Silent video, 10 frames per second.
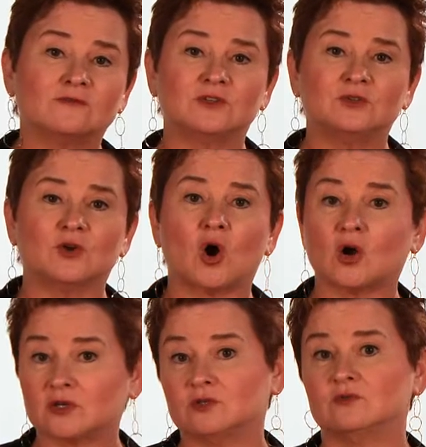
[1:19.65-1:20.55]
for you to
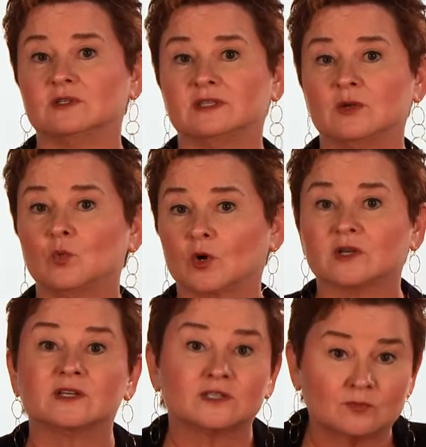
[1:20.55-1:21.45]
argue that they
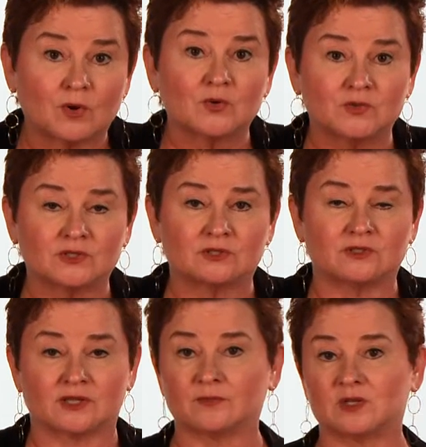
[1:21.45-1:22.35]
weren't exposed to
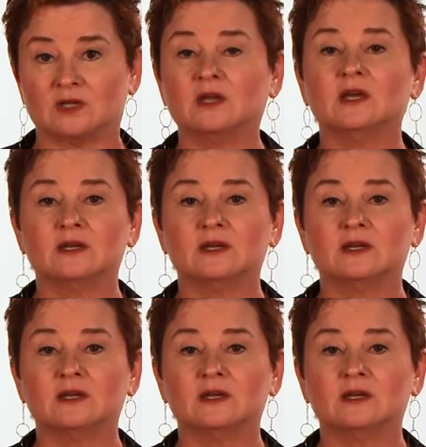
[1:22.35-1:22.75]
something